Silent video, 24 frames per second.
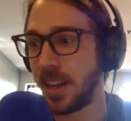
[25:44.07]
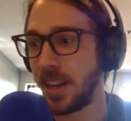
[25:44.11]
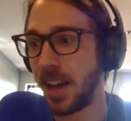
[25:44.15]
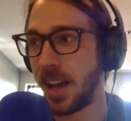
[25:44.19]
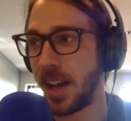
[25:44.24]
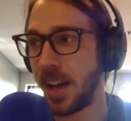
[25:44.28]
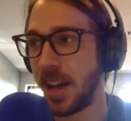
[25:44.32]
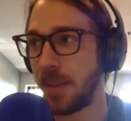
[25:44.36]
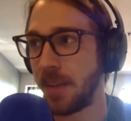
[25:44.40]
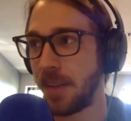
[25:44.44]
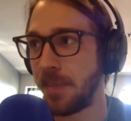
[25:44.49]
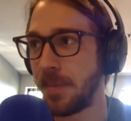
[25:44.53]

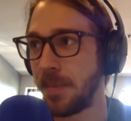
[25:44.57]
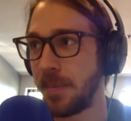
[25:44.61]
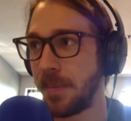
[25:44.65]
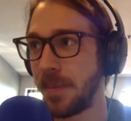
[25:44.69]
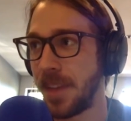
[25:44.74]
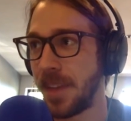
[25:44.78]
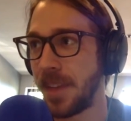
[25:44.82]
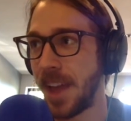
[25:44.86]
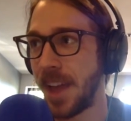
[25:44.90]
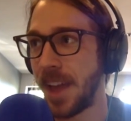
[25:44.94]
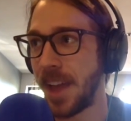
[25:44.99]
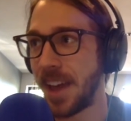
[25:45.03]
And
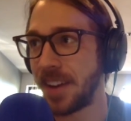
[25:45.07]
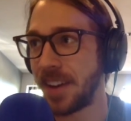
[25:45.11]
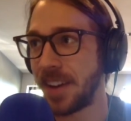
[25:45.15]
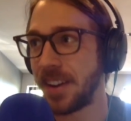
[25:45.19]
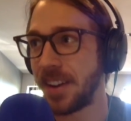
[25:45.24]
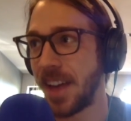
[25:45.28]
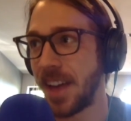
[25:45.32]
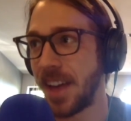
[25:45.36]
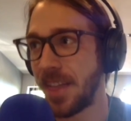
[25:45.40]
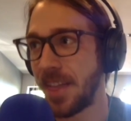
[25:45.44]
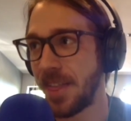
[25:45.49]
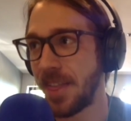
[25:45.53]

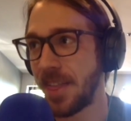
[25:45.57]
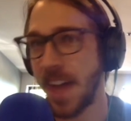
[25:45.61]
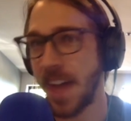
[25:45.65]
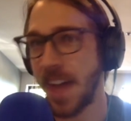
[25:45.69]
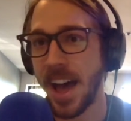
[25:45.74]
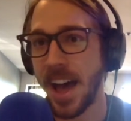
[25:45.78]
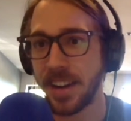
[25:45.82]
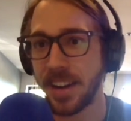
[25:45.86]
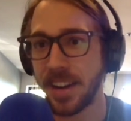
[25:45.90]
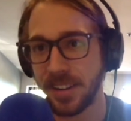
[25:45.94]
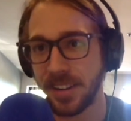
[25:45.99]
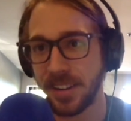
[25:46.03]

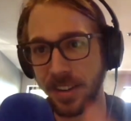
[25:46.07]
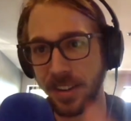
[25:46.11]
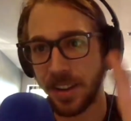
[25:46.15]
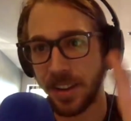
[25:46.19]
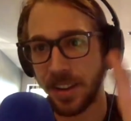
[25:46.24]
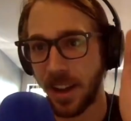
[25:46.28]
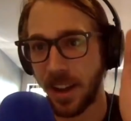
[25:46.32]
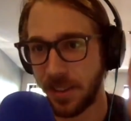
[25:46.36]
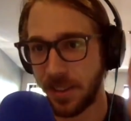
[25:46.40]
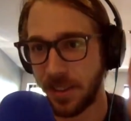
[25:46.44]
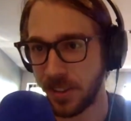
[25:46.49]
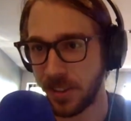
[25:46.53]
that,
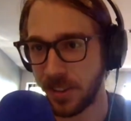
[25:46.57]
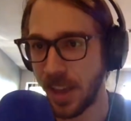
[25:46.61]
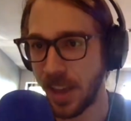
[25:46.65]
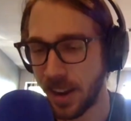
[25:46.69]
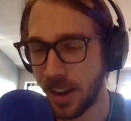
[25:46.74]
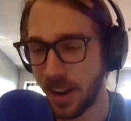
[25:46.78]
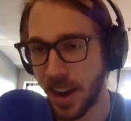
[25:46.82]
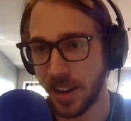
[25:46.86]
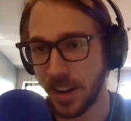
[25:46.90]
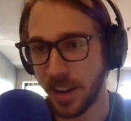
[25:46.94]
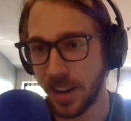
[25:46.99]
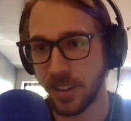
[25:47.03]
I think
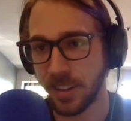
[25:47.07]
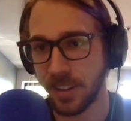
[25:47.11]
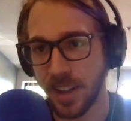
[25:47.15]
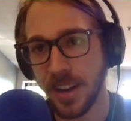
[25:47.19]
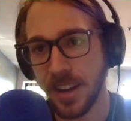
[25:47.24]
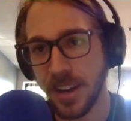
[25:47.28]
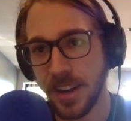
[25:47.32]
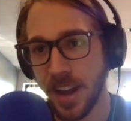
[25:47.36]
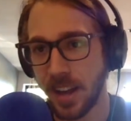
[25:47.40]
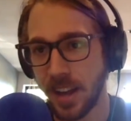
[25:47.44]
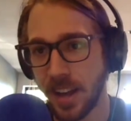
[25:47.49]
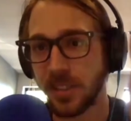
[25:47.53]
that guiding
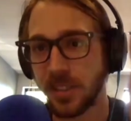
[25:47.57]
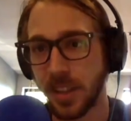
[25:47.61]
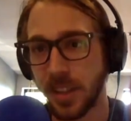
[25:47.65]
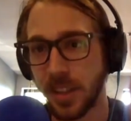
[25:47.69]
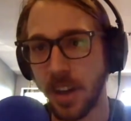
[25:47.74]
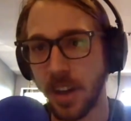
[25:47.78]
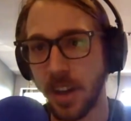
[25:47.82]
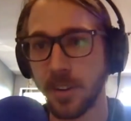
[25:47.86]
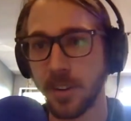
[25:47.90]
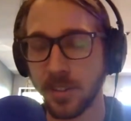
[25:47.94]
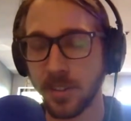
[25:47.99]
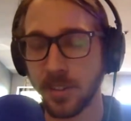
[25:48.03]
light has
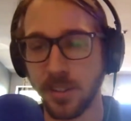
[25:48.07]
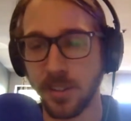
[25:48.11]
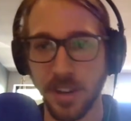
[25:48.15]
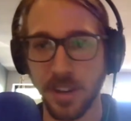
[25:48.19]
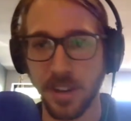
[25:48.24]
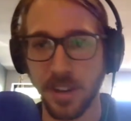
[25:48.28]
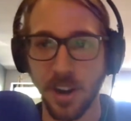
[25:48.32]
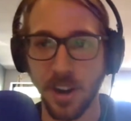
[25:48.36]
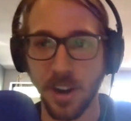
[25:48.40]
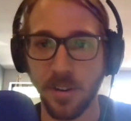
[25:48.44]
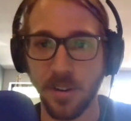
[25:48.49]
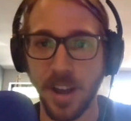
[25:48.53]
allowed us to
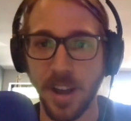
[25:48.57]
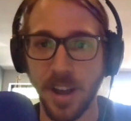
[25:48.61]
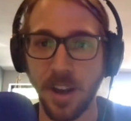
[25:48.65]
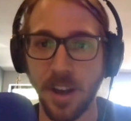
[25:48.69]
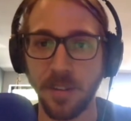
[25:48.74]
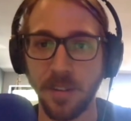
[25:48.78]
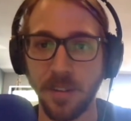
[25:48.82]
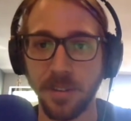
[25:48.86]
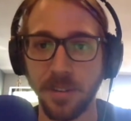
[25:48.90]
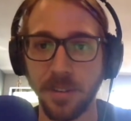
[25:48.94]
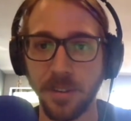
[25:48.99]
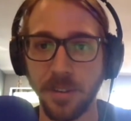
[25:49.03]
narrow
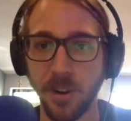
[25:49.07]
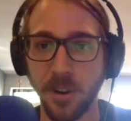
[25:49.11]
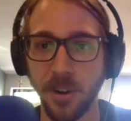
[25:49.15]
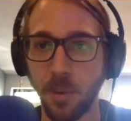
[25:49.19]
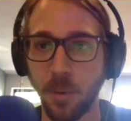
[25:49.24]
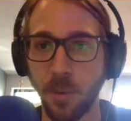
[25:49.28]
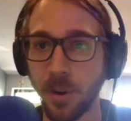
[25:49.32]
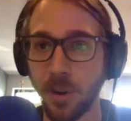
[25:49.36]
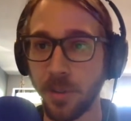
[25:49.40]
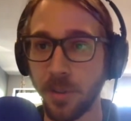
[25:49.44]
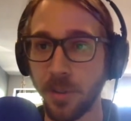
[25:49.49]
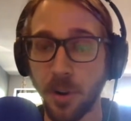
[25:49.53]
down,
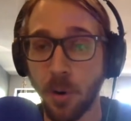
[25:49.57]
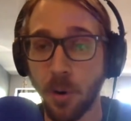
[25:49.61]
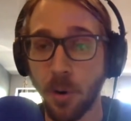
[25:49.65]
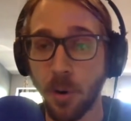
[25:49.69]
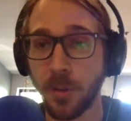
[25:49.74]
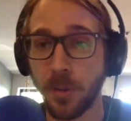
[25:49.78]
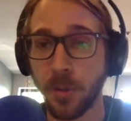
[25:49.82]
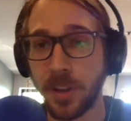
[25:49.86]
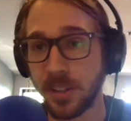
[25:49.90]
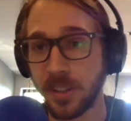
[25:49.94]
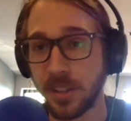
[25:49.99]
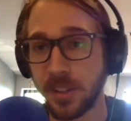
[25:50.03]
one of the core
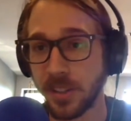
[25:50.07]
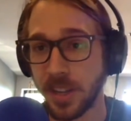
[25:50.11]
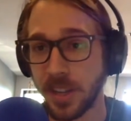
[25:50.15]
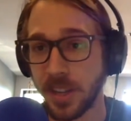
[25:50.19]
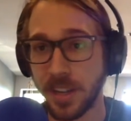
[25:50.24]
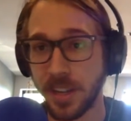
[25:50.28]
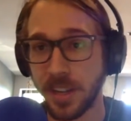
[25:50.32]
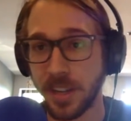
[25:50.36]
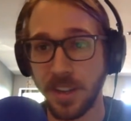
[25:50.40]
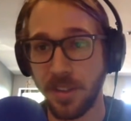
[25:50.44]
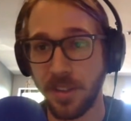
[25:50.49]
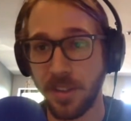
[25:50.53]
things is
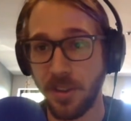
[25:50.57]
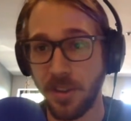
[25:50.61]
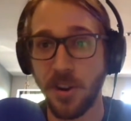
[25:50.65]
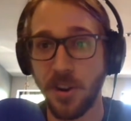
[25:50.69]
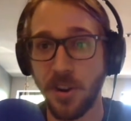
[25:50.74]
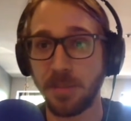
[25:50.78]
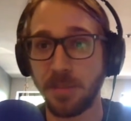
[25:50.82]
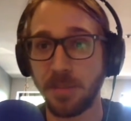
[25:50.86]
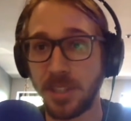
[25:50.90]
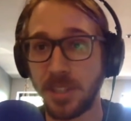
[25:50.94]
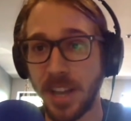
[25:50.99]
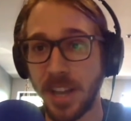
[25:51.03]
like
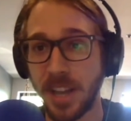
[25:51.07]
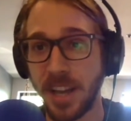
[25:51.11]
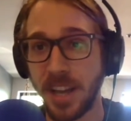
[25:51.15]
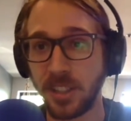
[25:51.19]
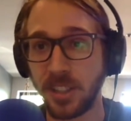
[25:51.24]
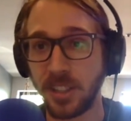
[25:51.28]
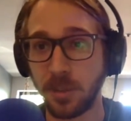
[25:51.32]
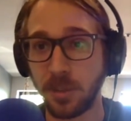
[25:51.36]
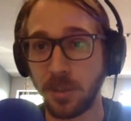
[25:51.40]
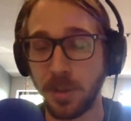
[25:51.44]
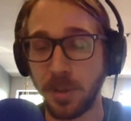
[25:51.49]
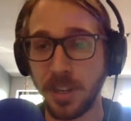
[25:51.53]
Ethereum today
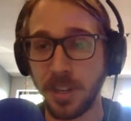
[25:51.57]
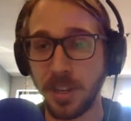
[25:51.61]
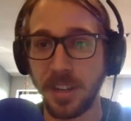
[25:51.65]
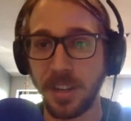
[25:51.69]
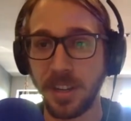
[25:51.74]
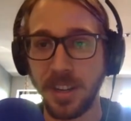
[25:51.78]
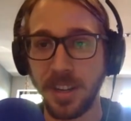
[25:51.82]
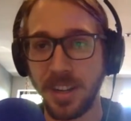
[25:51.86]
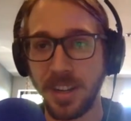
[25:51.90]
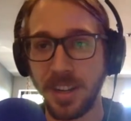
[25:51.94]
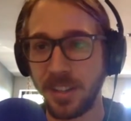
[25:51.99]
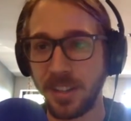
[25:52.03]
should be
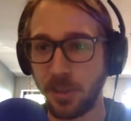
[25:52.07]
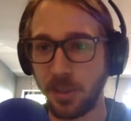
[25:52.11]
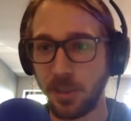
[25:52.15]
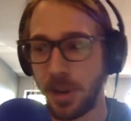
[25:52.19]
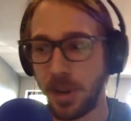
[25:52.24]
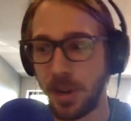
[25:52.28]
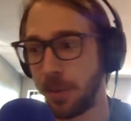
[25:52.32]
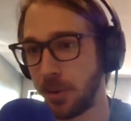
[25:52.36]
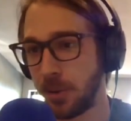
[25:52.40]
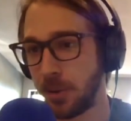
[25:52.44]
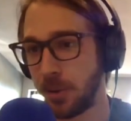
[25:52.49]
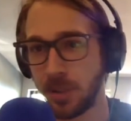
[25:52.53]

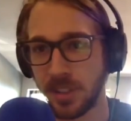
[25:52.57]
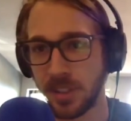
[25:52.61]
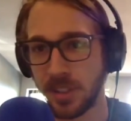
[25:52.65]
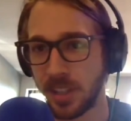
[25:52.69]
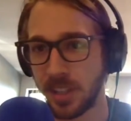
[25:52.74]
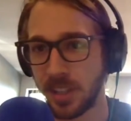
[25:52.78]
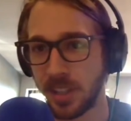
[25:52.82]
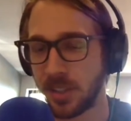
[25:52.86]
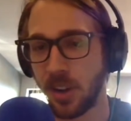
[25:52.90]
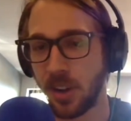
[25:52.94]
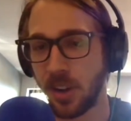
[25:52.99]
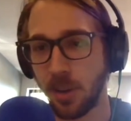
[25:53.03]
able to
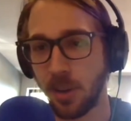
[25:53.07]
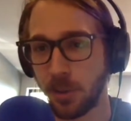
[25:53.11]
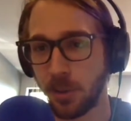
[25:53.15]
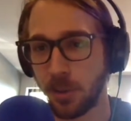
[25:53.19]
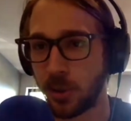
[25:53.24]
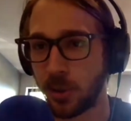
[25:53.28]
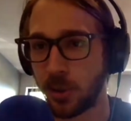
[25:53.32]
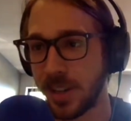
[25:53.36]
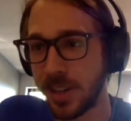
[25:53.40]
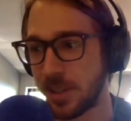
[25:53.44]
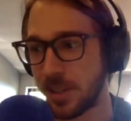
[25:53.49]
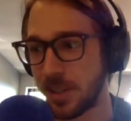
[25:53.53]
exist
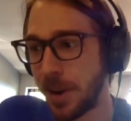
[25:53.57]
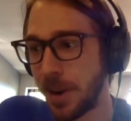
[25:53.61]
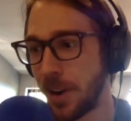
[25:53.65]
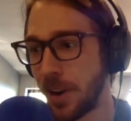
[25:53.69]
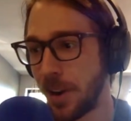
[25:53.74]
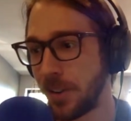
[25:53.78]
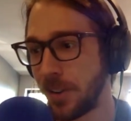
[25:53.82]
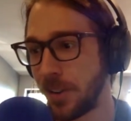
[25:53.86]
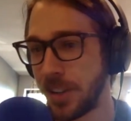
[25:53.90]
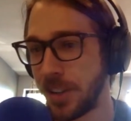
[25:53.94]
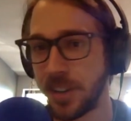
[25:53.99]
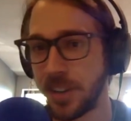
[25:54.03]
almost
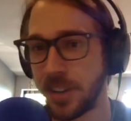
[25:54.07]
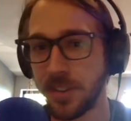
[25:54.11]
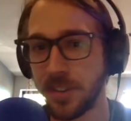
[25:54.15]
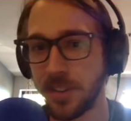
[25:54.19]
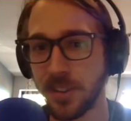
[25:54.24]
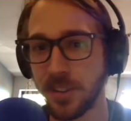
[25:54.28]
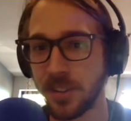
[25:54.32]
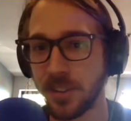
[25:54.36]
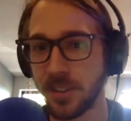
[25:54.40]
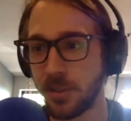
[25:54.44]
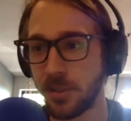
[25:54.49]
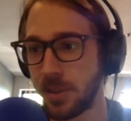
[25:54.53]
transparently under
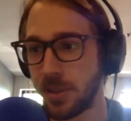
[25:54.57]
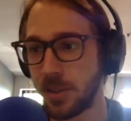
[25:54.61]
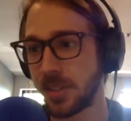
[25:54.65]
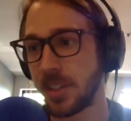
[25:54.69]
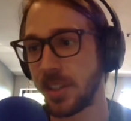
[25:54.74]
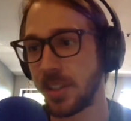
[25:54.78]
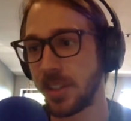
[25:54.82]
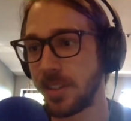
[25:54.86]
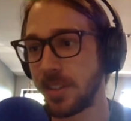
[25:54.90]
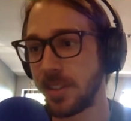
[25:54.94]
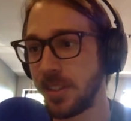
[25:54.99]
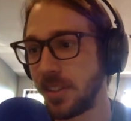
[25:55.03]
this new
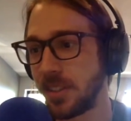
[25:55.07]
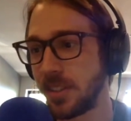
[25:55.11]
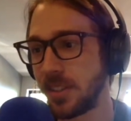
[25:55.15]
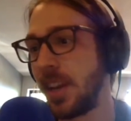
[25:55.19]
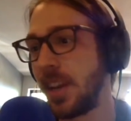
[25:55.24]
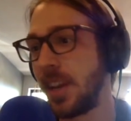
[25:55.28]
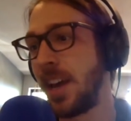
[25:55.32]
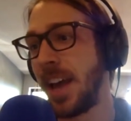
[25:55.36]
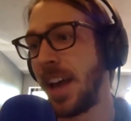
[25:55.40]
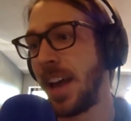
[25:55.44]
consensus,